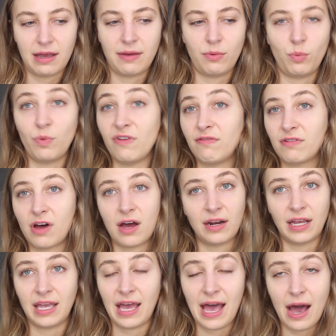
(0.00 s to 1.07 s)
we've got
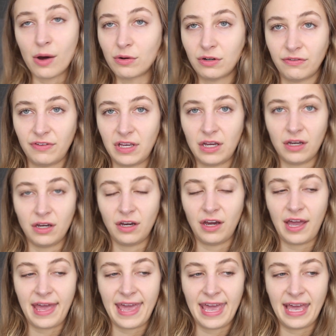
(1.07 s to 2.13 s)
to get out of
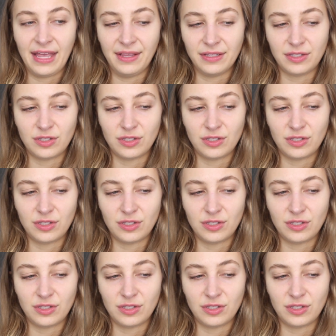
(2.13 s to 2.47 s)
here. And